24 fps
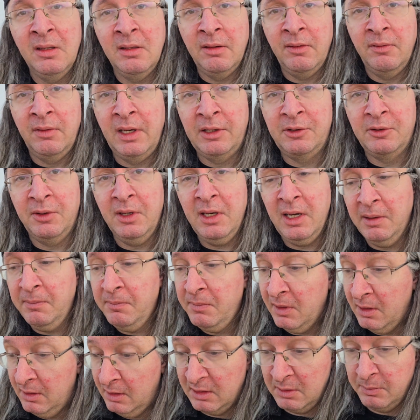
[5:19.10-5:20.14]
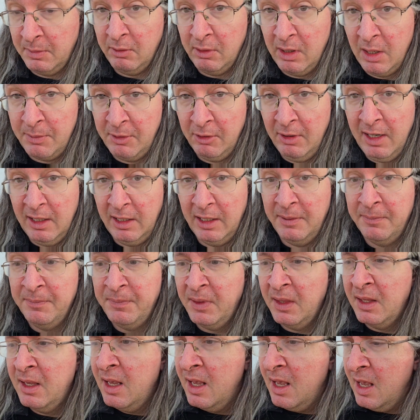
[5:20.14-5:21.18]
If that's your thing, this will be right up your alley.
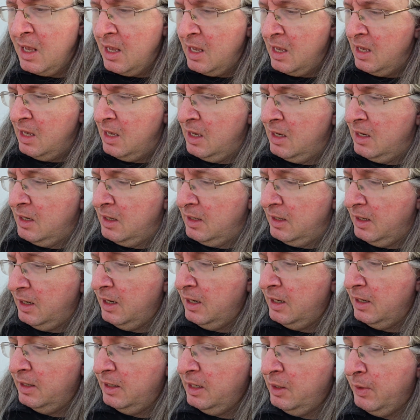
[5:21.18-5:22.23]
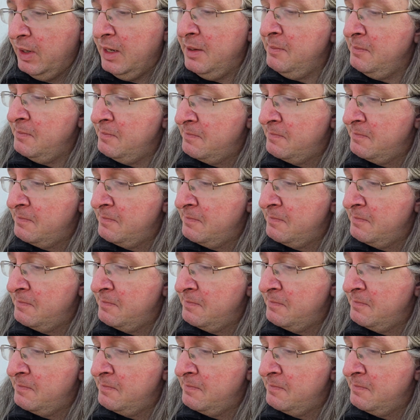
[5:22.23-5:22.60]
Anyway,